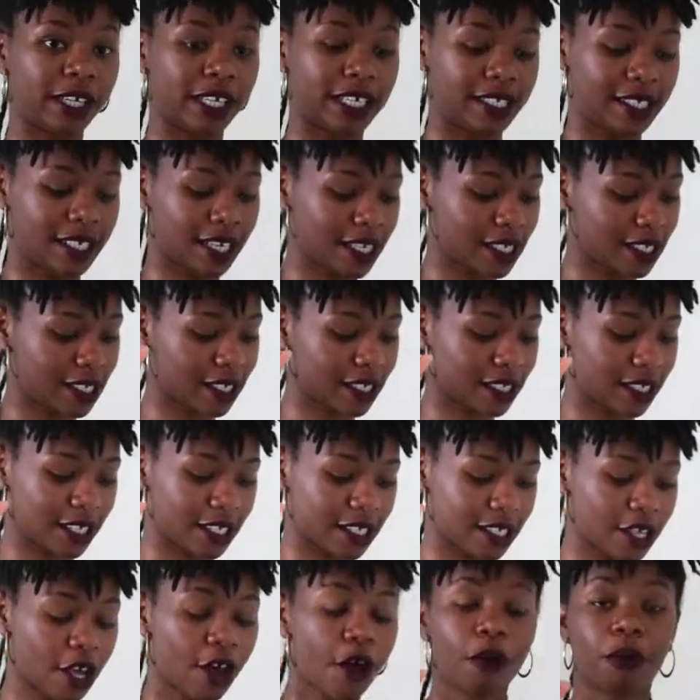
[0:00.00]
It does
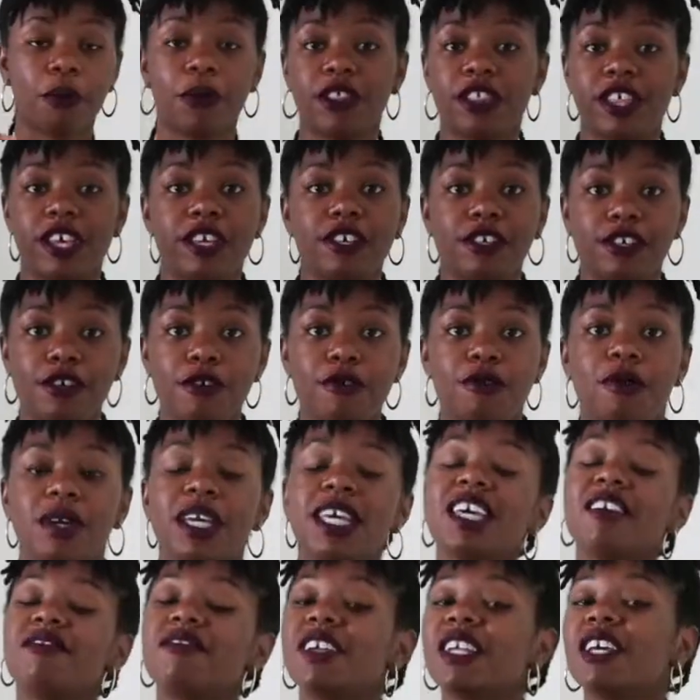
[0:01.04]
exist within you,
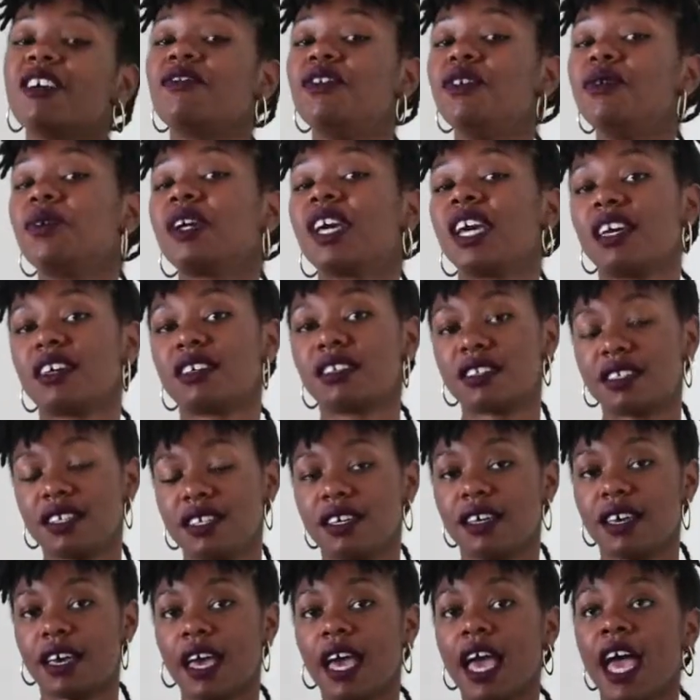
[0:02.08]
even if you can't
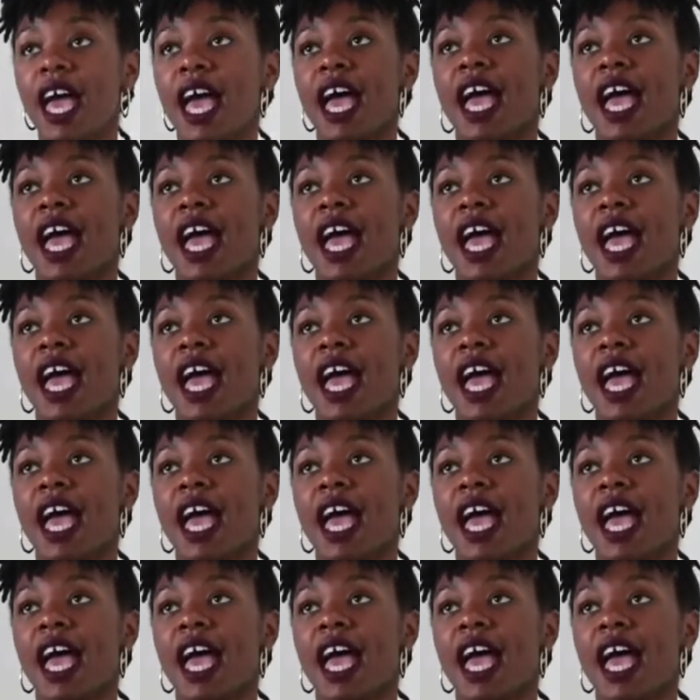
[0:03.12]
see it.